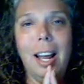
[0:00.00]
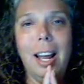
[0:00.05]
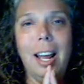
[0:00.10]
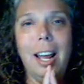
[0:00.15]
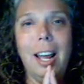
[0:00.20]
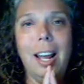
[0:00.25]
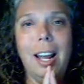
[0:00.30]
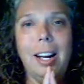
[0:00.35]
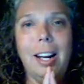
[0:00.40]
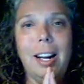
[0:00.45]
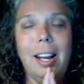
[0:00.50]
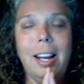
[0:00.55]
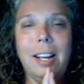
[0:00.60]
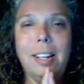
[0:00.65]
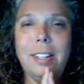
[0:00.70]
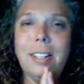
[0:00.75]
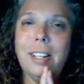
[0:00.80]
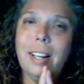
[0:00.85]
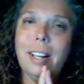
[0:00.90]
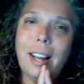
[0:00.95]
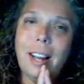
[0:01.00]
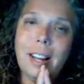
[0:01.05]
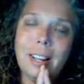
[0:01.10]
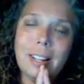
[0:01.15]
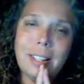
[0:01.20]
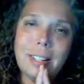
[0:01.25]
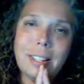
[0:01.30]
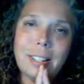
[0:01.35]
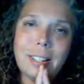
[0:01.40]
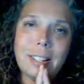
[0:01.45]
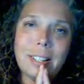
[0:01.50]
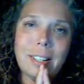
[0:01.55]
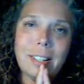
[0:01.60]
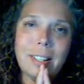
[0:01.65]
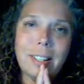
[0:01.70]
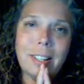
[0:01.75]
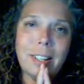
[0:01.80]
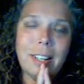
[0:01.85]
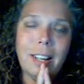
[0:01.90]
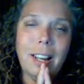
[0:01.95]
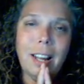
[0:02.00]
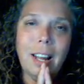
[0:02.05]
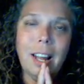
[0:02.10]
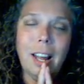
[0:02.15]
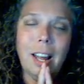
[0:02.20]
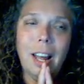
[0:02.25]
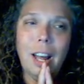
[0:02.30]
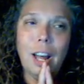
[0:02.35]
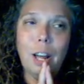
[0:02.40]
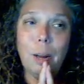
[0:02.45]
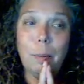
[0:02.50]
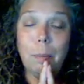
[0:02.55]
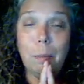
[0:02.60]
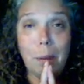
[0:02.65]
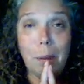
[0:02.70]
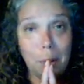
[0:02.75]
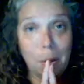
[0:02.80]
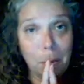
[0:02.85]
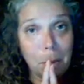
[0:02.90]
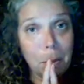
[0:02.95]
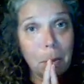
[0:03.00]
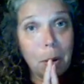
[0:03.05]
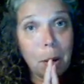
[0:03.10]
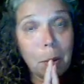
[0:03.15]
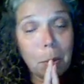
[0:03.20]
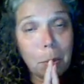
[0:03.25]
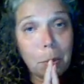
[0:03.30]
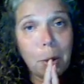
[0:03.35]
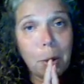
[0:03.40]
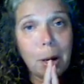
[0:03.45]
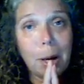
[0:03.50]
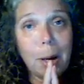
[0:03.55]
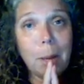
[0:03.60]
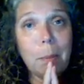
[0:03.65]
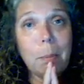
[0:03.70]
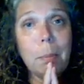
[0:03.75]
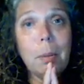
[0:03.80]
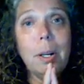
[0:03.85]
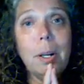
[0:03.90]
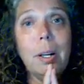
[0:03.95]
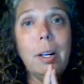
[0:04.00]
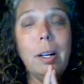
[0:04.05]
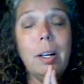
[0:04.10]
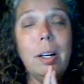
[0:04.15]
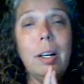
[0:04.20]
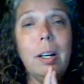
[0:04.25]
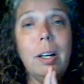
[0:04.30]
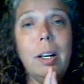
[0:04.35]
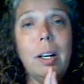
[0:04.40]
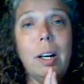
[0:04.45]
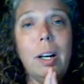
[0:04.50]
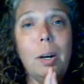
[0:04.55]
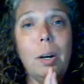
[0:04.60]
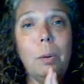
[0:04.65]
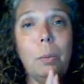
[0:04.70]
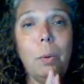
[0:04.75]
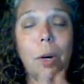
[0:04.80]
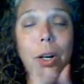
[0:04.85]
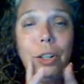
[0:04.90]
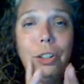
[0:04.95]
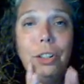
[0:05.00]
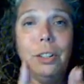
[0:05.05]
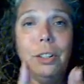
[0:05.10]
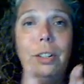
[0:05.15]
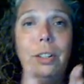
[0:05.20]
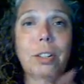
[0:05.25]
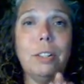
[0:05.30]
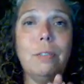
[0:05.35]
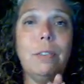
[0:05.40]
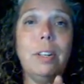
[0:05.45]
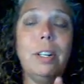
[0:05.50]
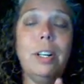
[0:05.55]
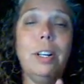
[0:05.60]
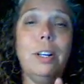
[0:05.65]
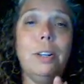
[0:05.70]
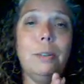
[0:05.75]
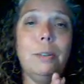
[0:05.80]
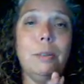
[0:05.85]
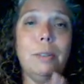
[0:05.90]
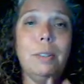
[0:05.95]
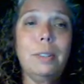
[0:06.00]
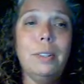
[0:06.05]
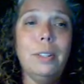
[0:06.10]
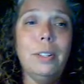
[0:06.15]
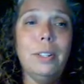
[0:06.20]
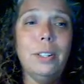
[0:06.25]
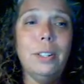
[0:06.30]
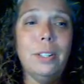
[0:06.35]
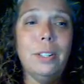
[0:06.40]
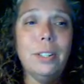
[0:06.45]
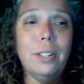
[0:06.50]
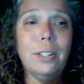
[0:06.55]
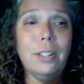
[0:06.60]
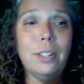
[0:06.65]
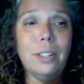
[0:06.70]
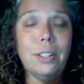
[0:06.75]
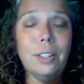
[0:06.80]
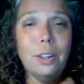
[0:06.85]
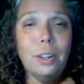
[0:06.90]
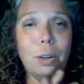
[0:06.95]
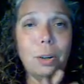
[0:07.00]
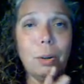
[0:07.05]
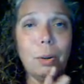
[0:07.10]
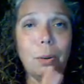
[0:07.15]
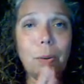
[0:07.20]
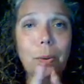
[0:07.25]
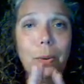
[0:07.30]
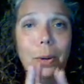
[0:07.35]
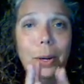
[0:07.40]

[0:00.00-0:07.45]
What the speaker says: and Auntie Les and maybe Barbara Webb are watching this video. So